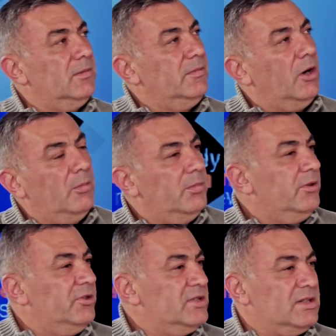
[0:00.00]

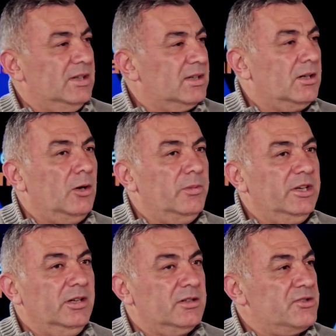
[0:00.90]
numbers, like how
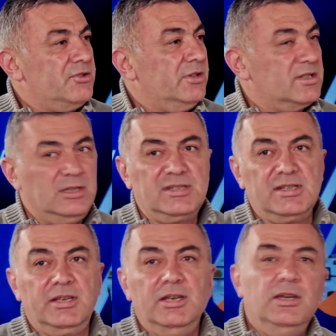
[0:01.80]
many Assyrians? Let's
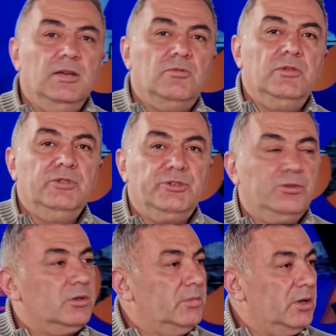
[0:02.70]
say when we
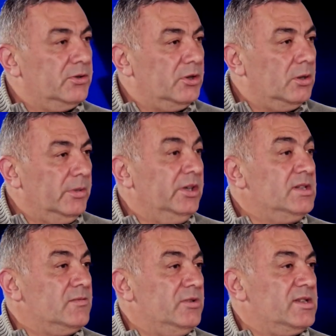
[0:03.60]
talk about
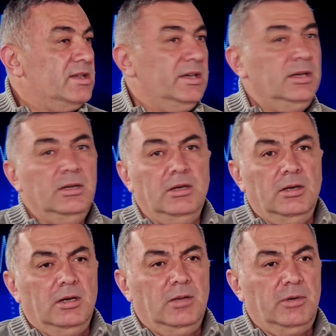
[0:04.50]
Armenians, we say
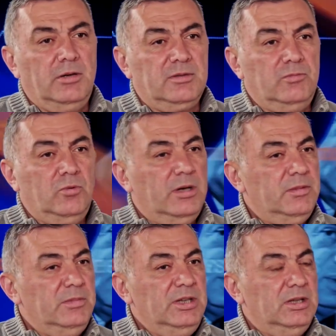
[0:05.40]
about
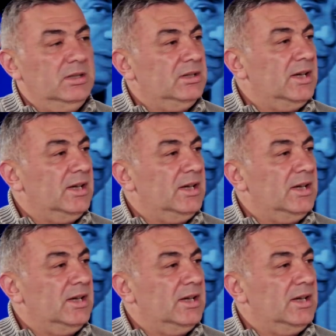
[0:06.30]
1.5 million